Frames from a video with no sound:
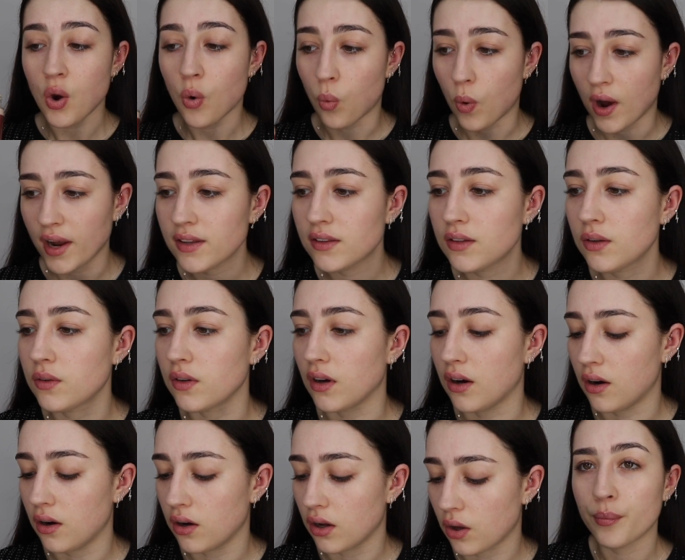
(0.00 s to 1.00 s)
way too
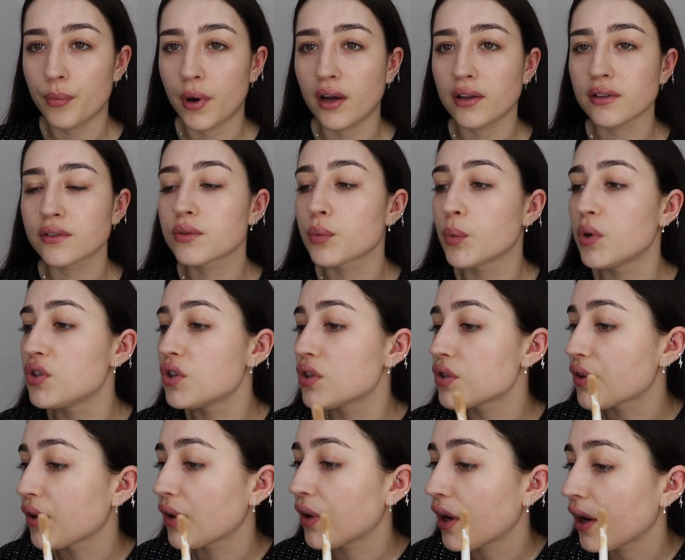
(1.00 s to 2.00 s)
dark, but we're
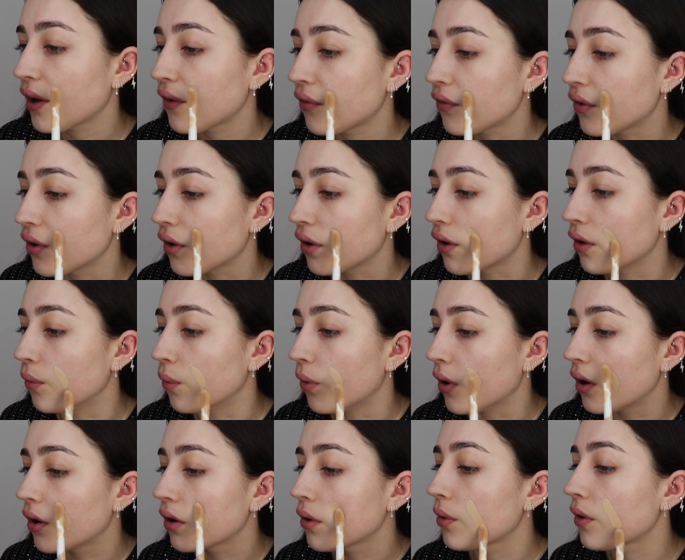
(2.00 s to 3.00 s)
just going to have to
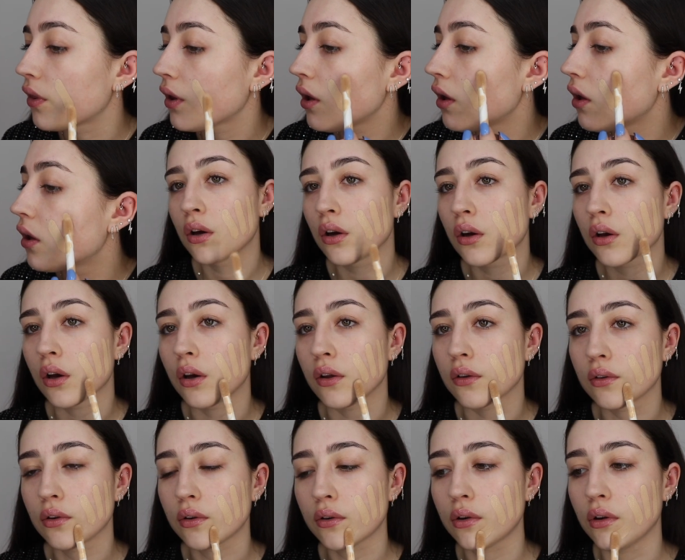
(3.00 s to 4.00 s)
work with it. Okay,
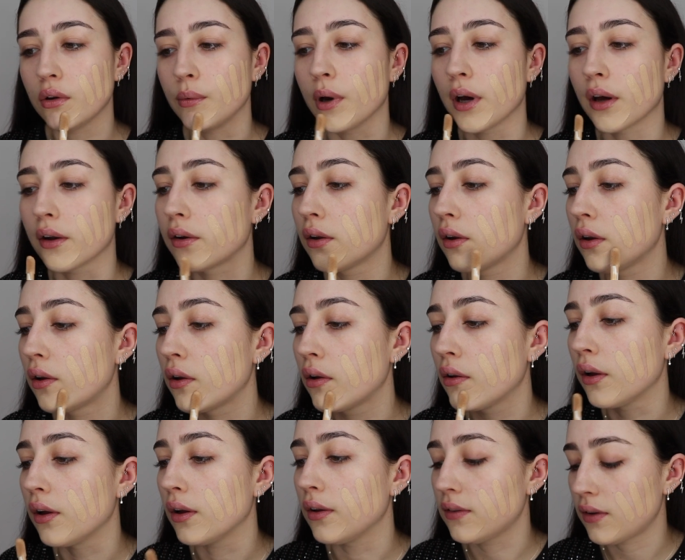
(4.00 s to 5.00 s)
it's not too bad.
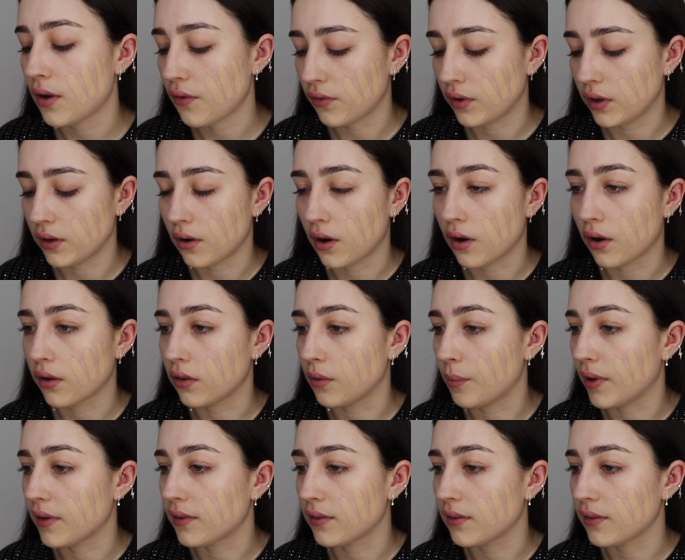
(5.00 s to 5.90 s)
It's definitely darker than my